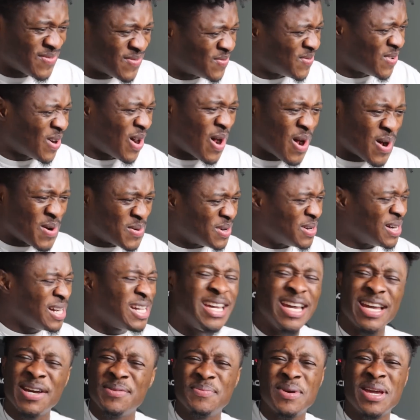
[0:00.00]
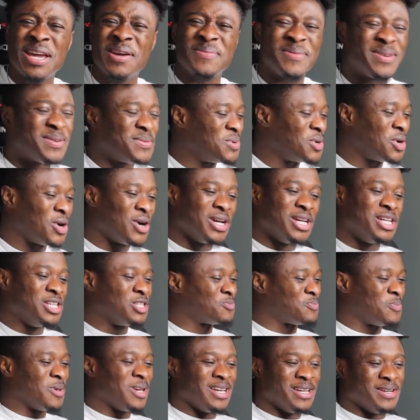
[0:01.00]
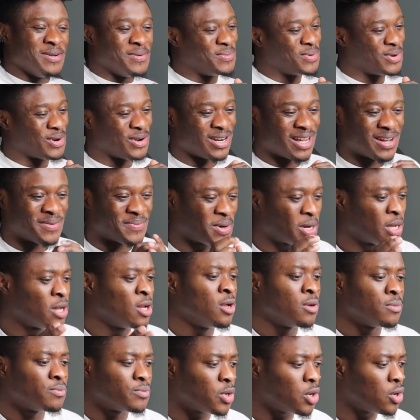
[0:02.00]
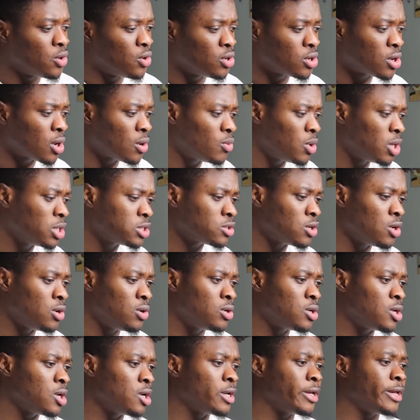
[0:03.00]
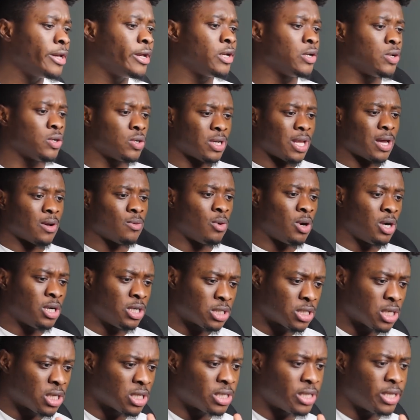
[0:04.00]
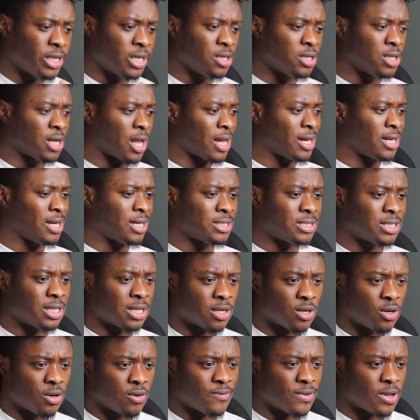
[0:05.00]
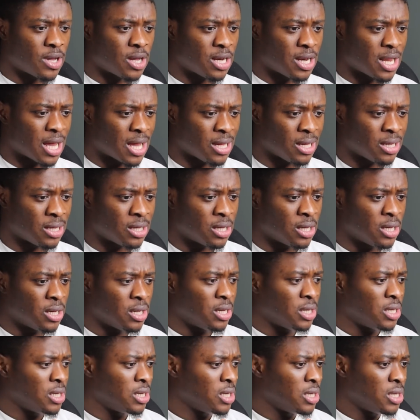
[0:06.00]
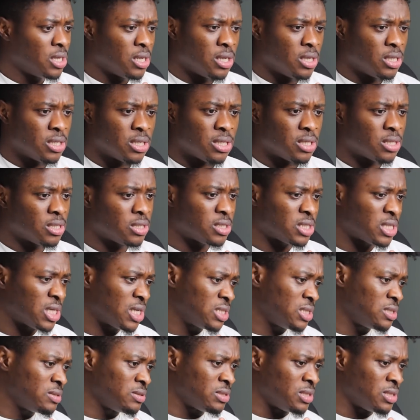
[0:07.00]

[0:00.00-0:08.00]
Bro, he be, bro, he's being, bro, that, but hold on, what's going on here, though? Like, what is the deal? Like, this nigga over here, like,